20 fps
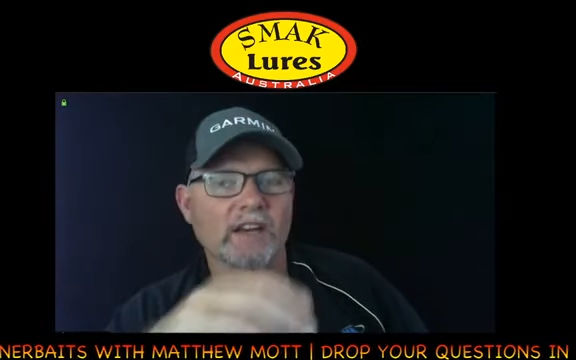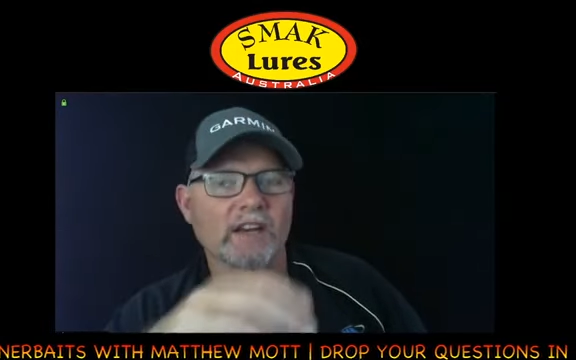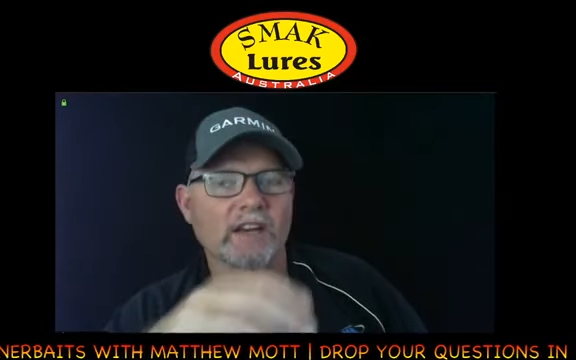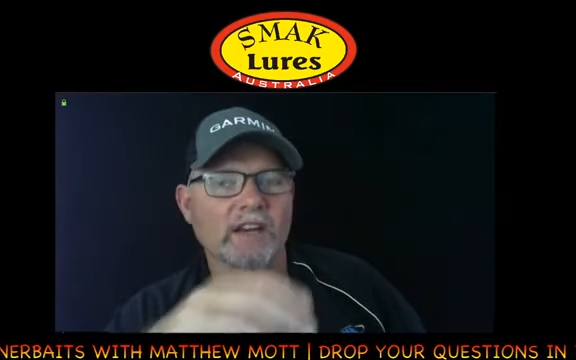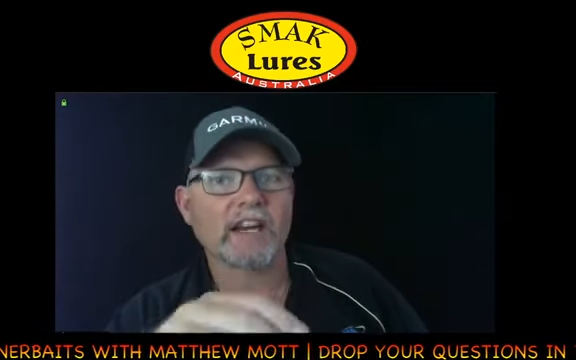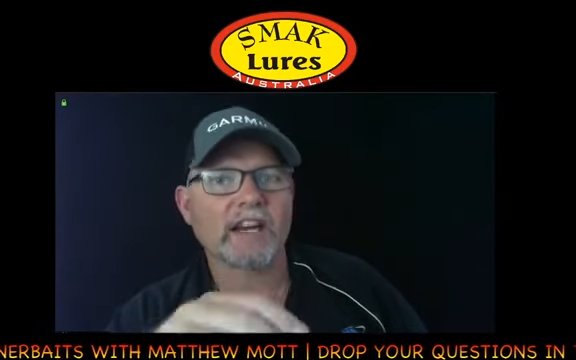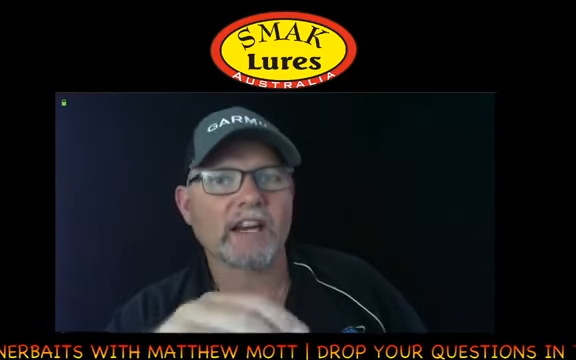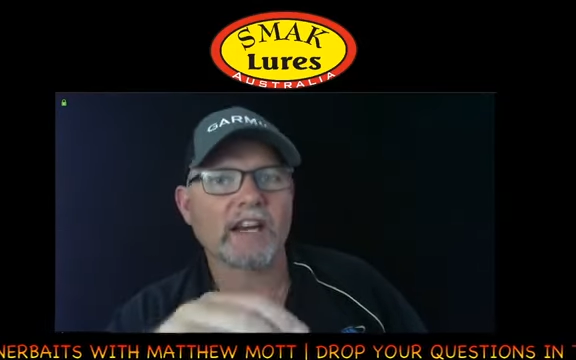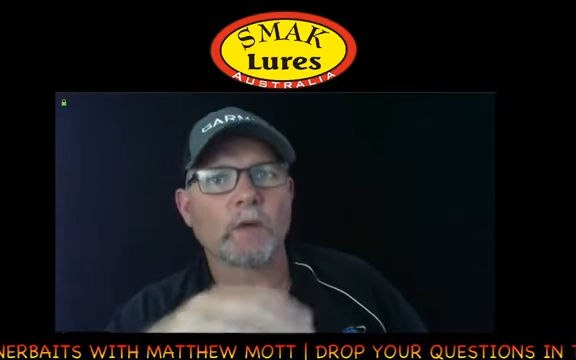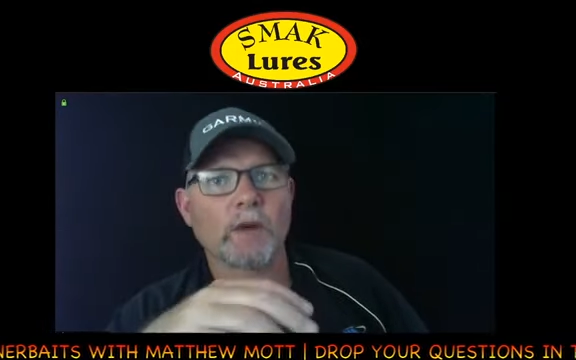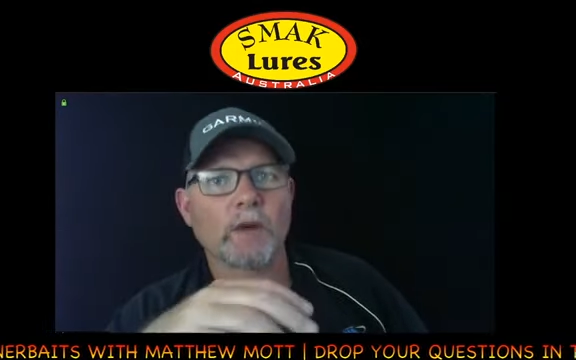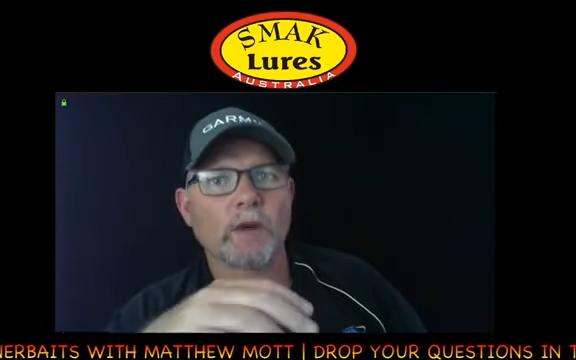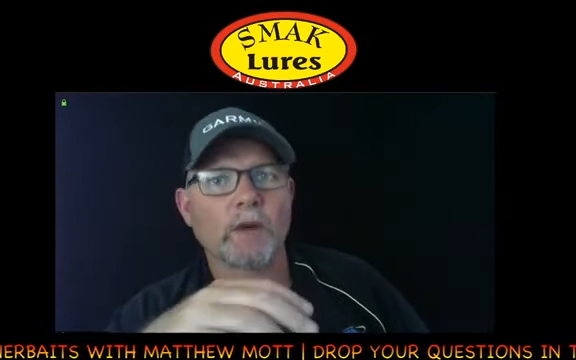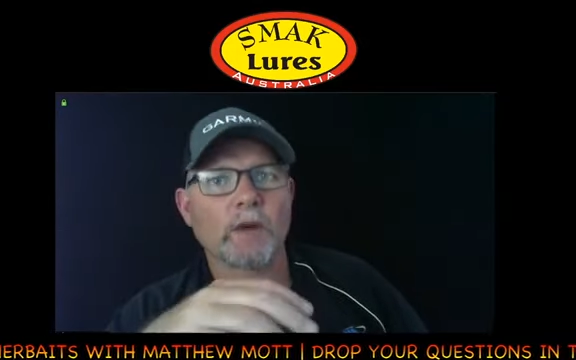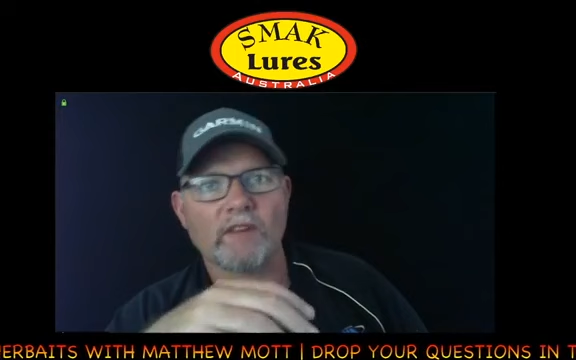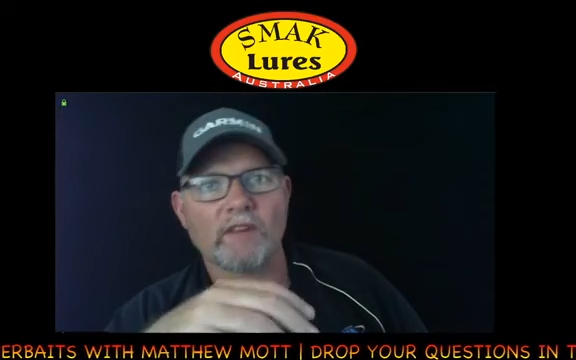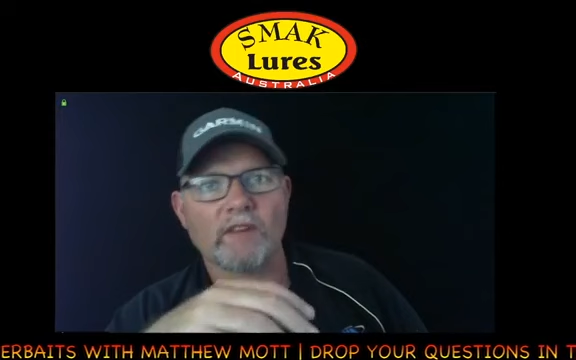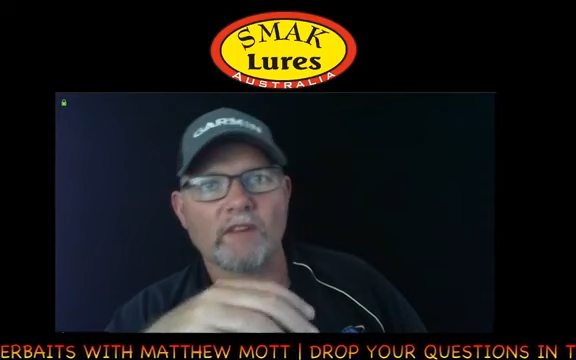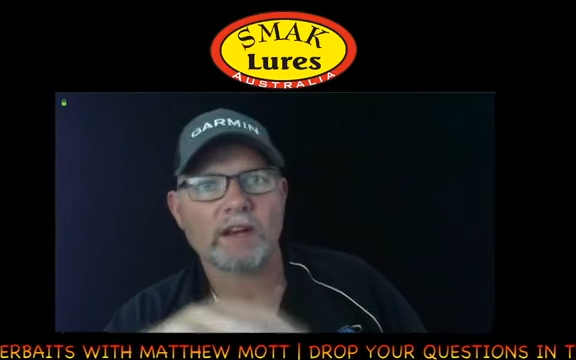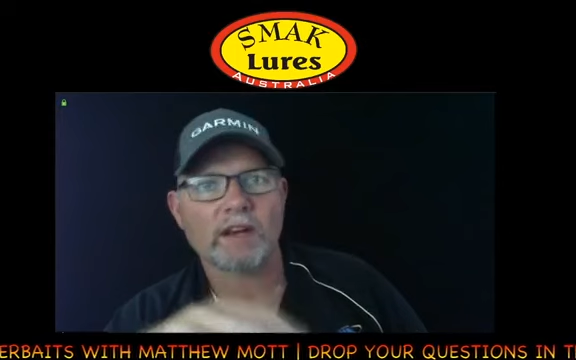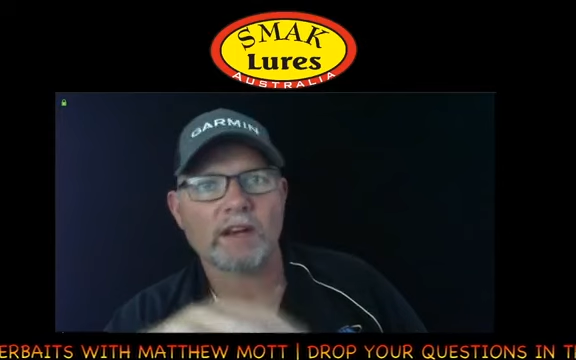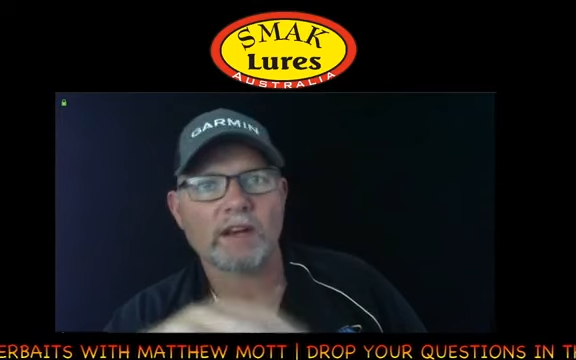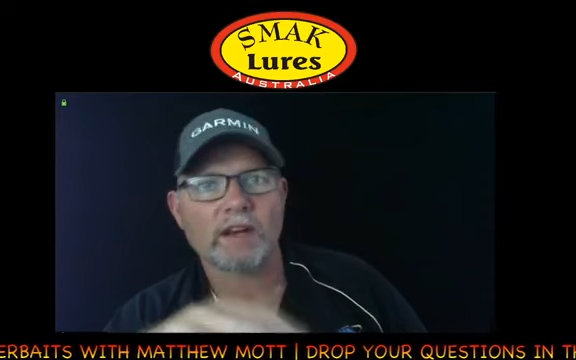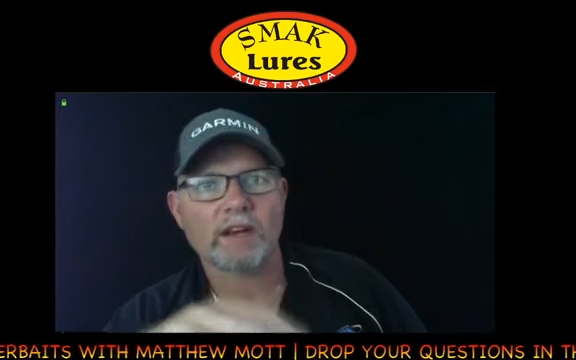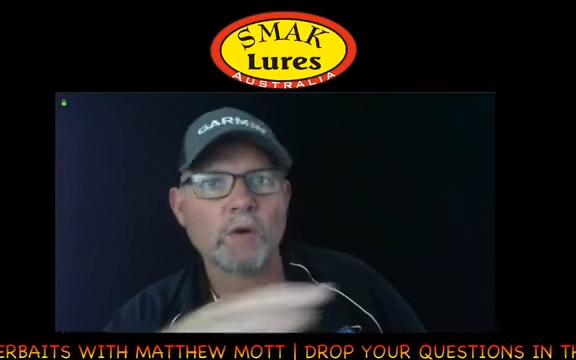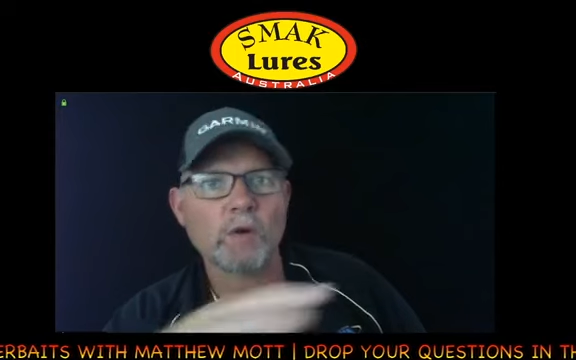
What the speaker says: move off into the deep or